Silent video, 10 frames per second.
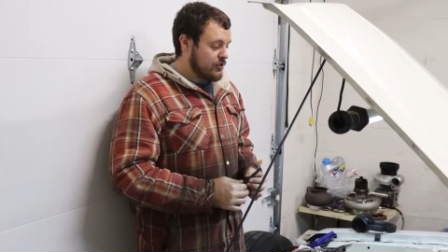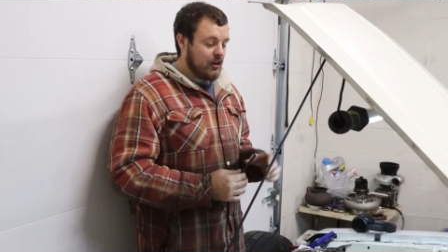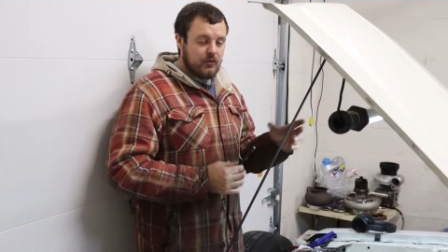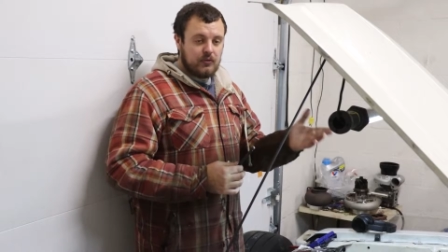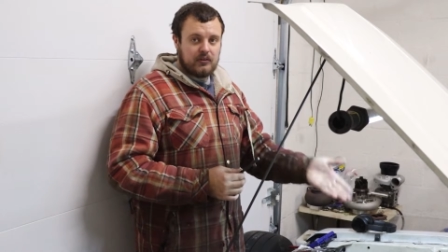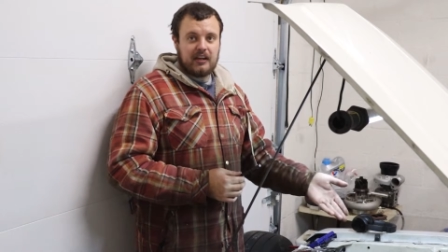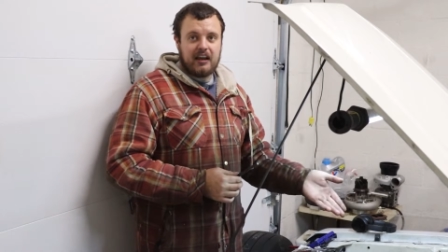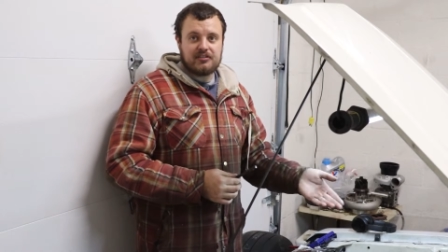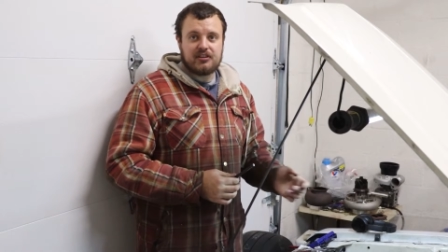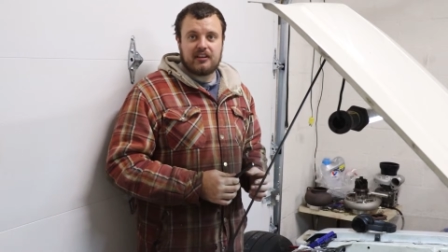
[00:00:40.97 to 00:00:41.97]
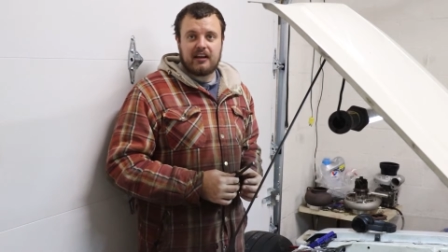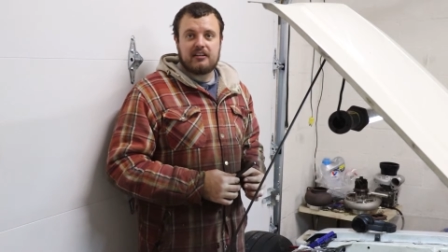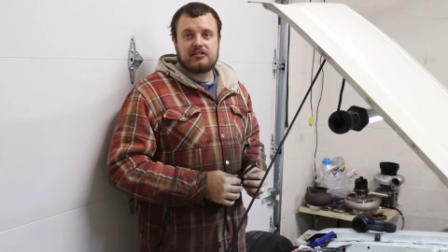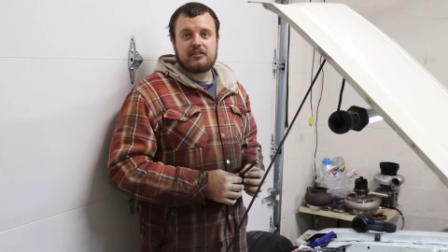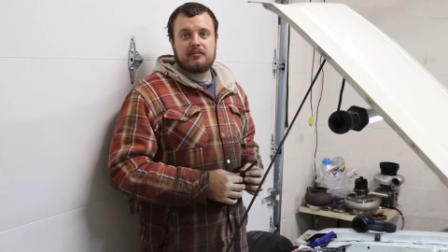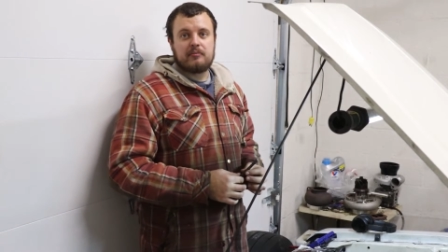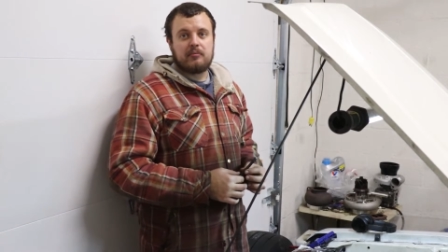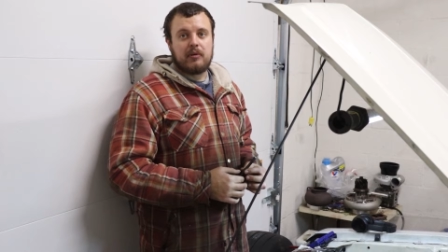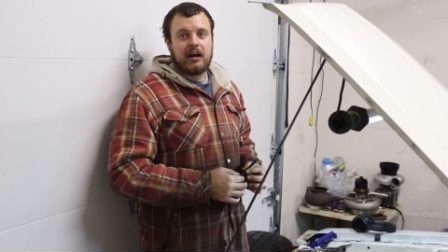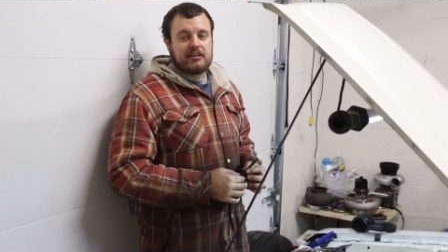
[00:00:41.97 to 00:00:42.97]
So the engine that is in
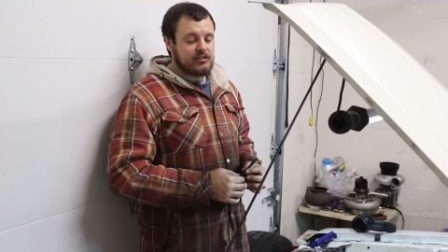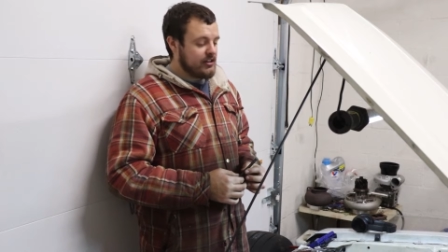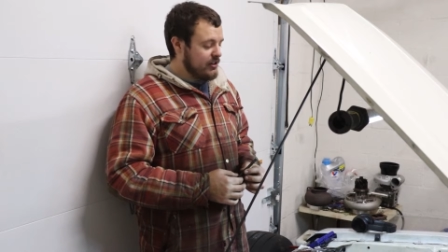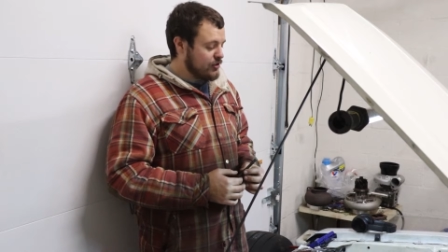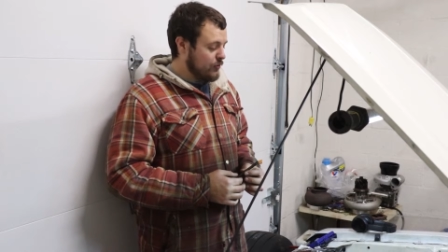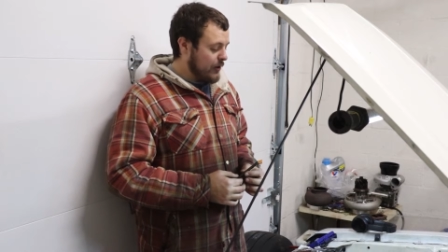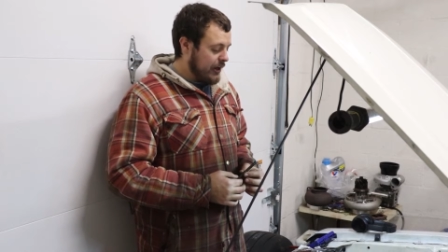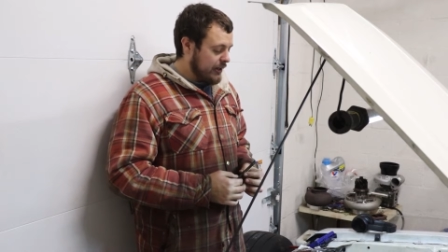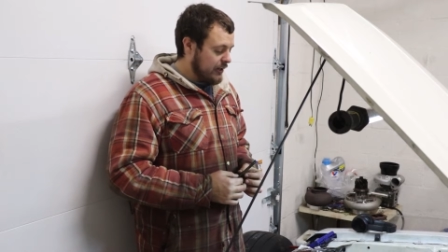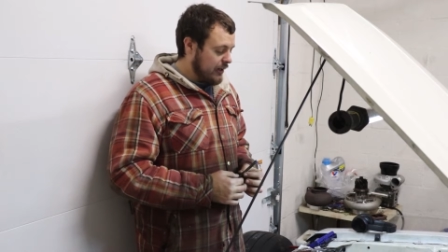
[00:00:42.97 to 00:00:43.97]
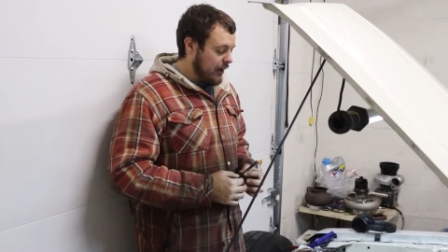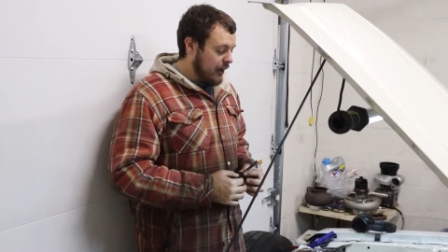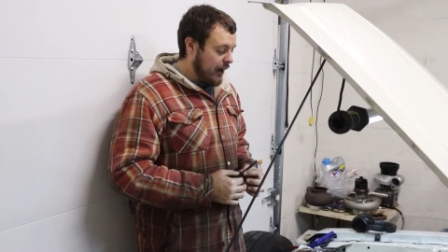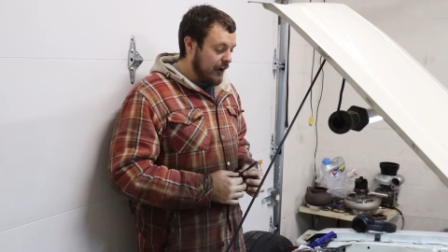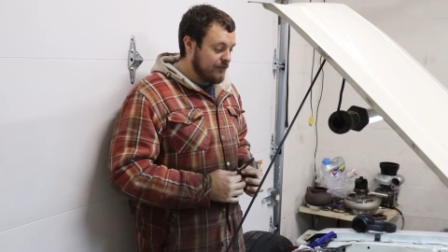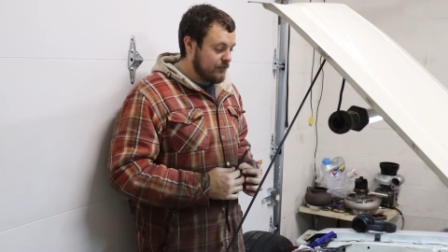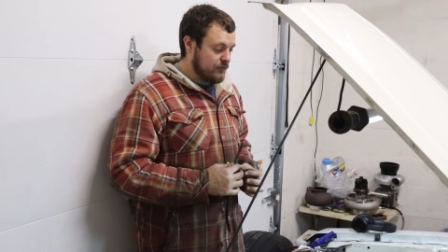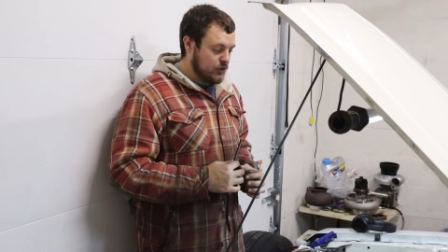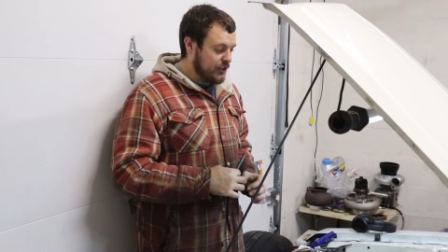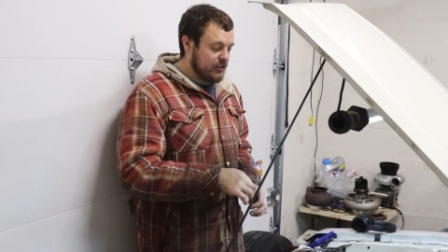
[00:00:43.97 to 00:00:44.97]
my station wagon,
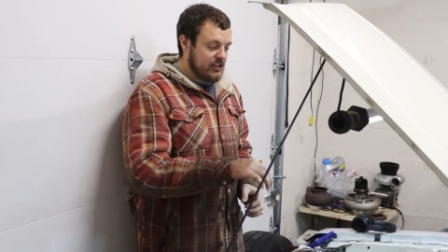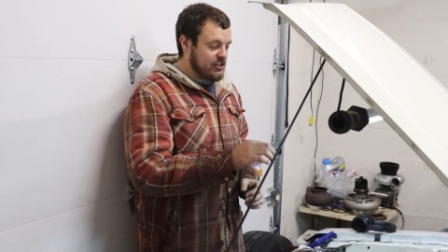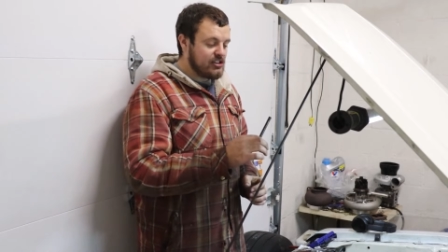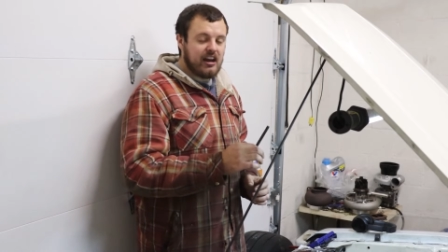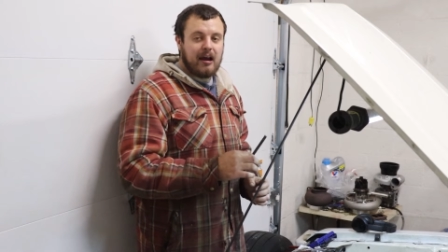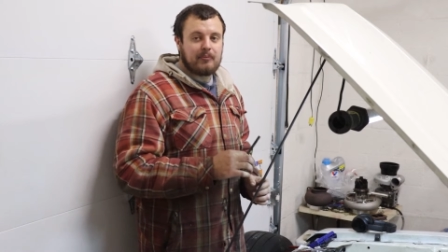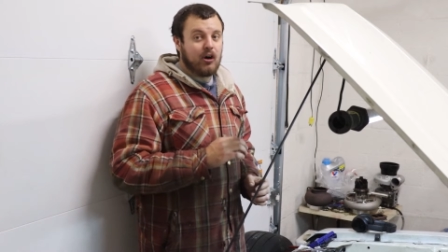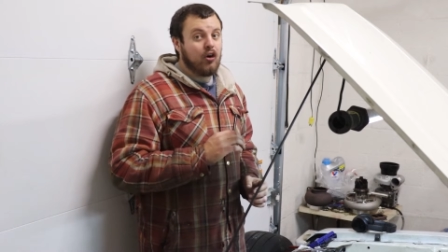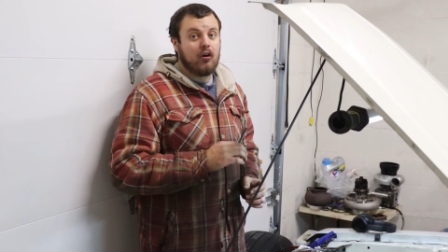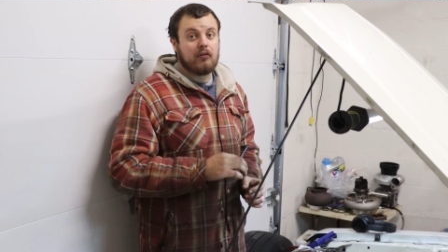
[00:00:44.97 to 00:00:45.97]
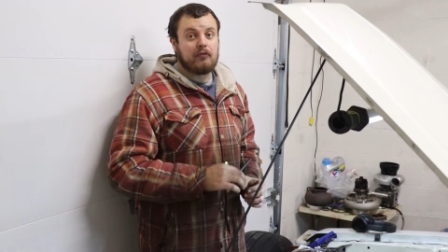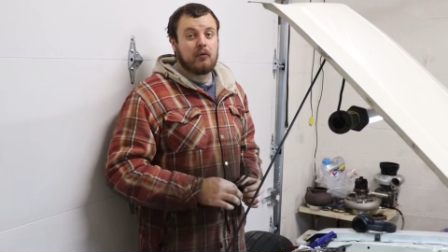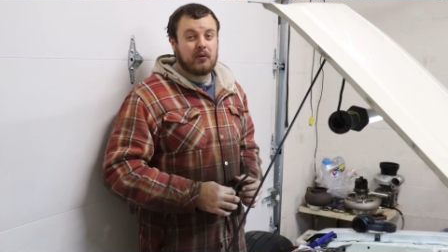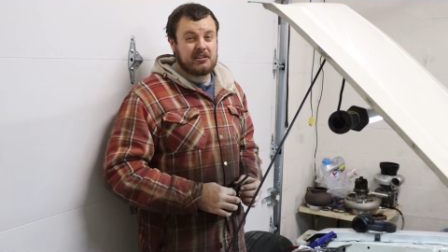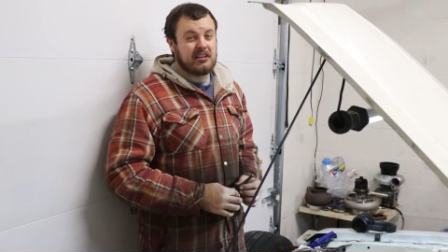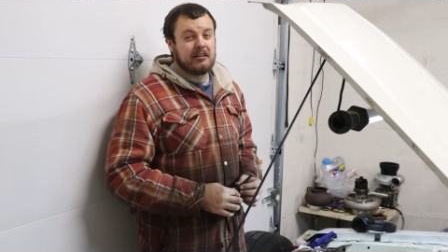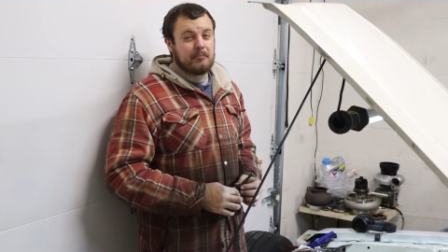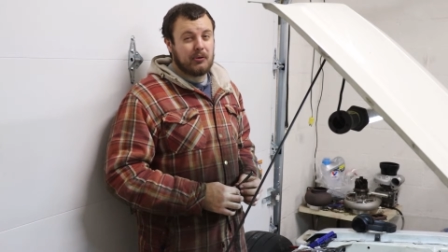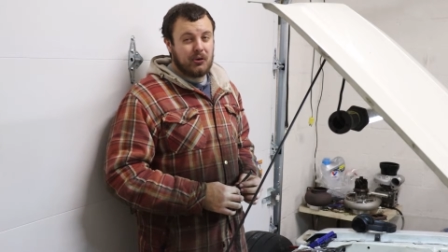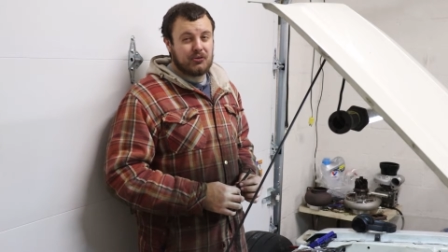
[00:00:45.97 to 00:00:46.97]
I've literally snapped all
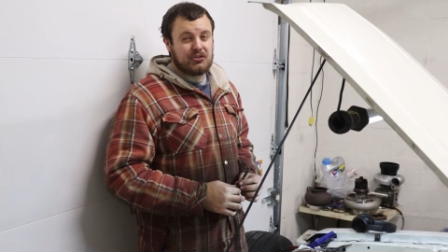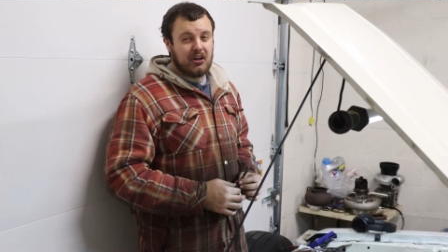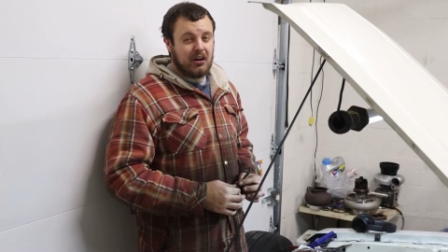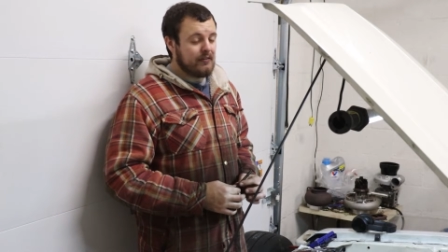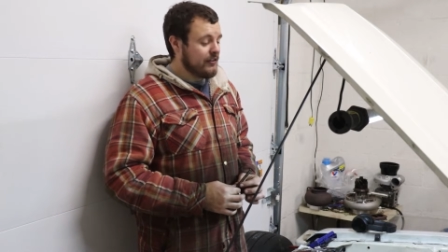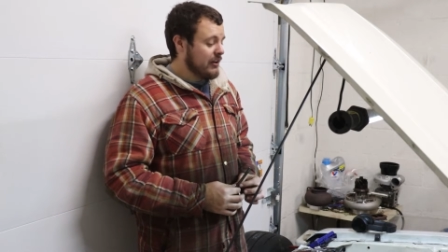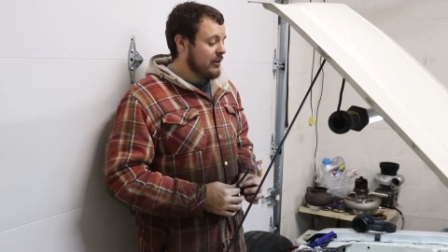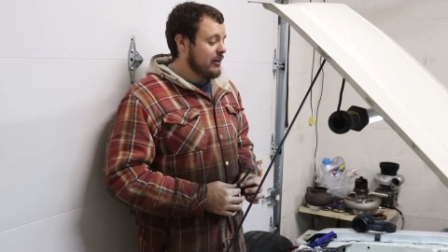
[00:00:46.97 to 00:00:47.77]
14 bolts off.